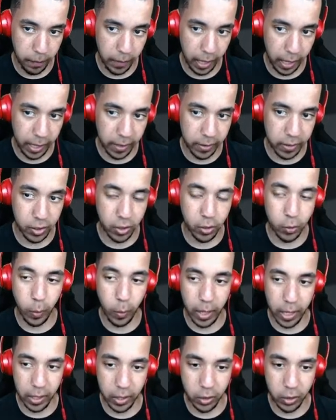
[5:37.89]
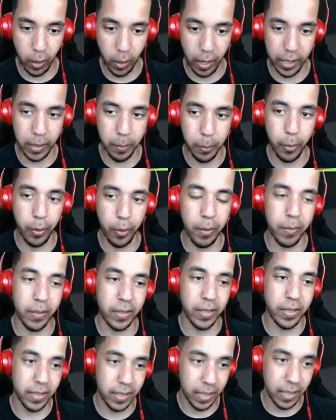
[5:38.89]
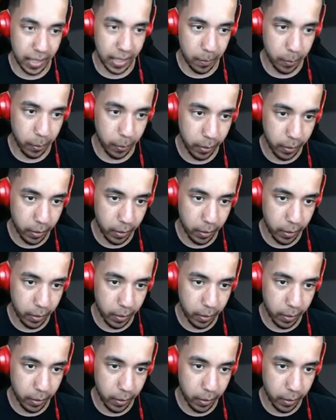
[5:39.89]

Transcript: and switch so I can put him to sleep.